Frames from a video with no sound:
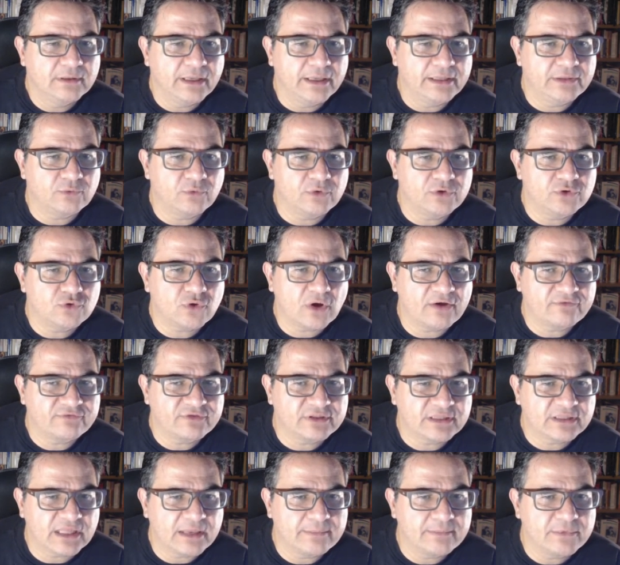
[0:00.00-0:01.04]
and when you have the
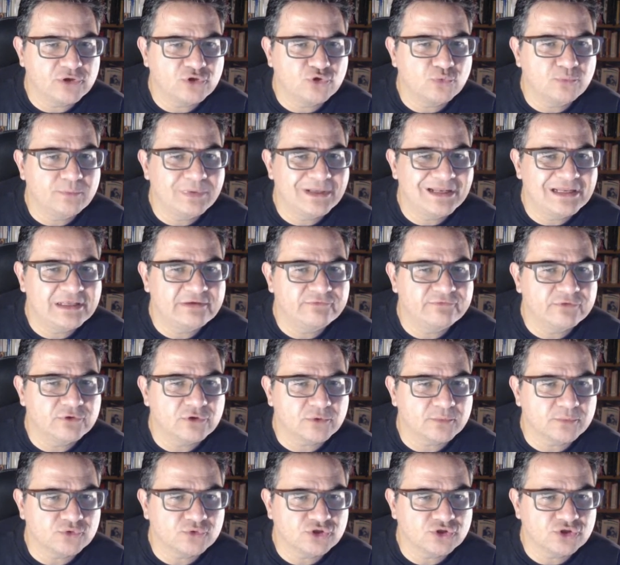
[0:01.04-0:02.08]
time and you believe in
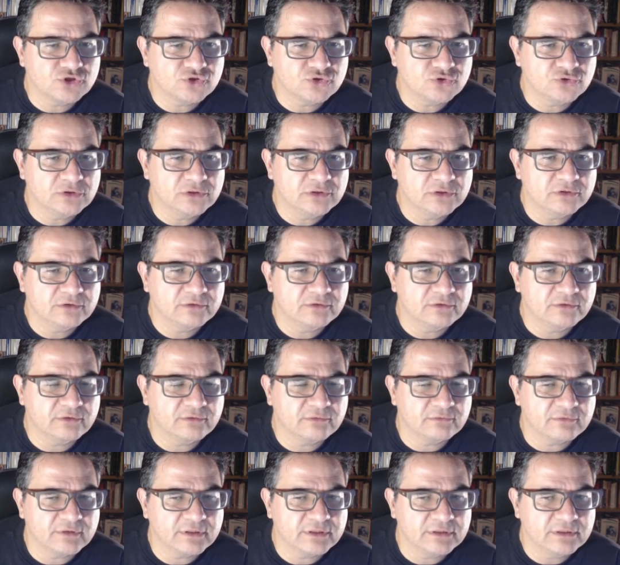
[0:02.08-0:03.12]
your position,
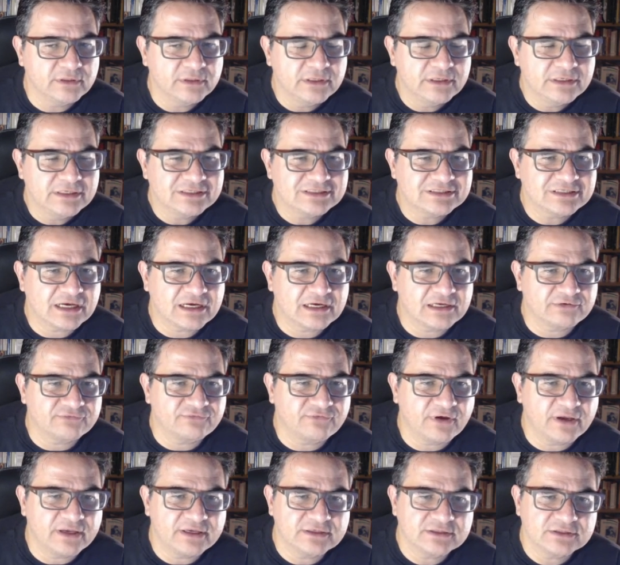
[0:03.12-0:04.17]
then
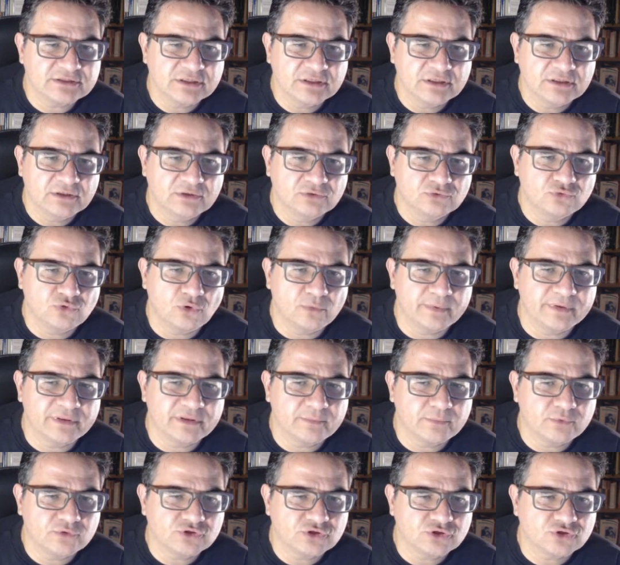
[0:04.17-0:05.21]
sacrifice to open the
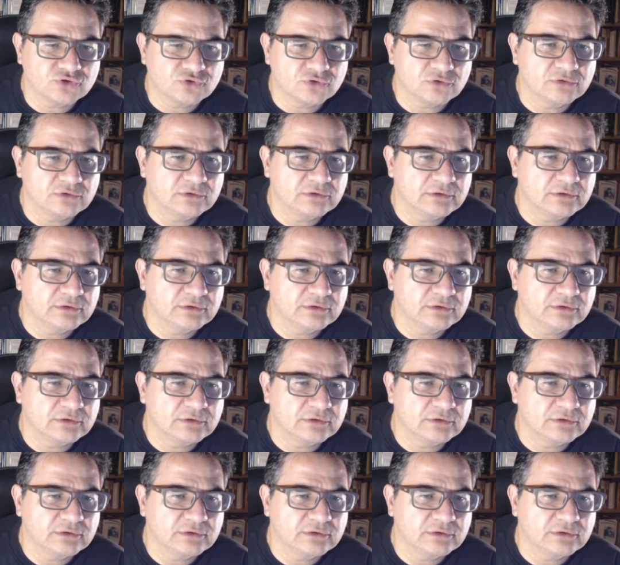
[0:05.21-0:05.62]
position.